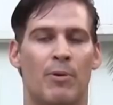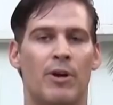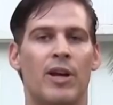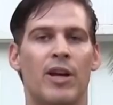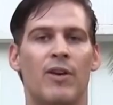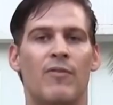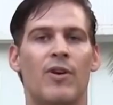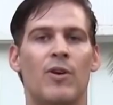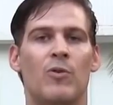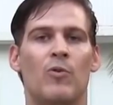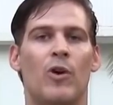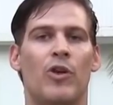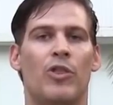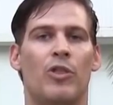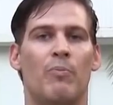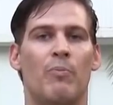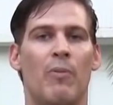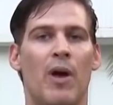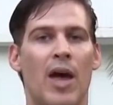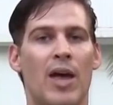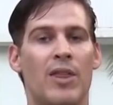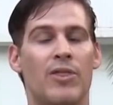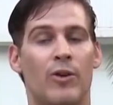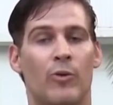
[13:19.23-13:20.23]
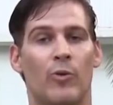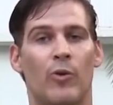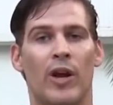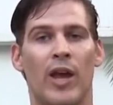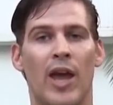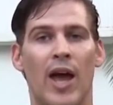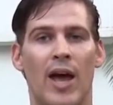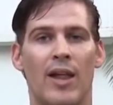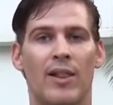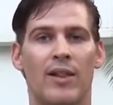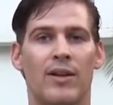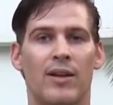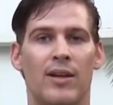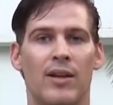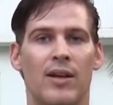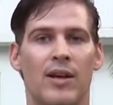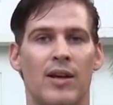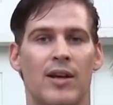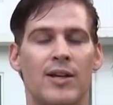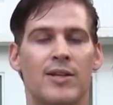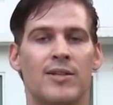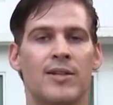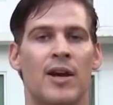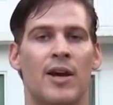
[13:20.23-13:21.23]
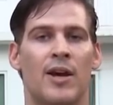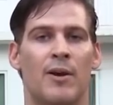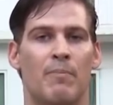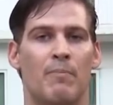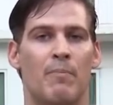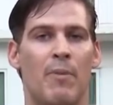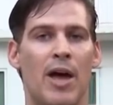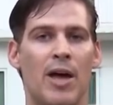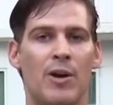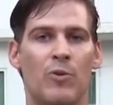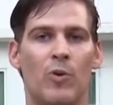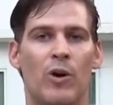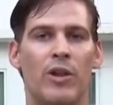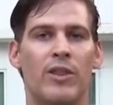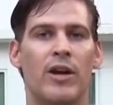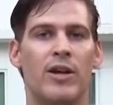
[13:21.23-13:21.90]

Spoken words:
But even with men, the reality is men,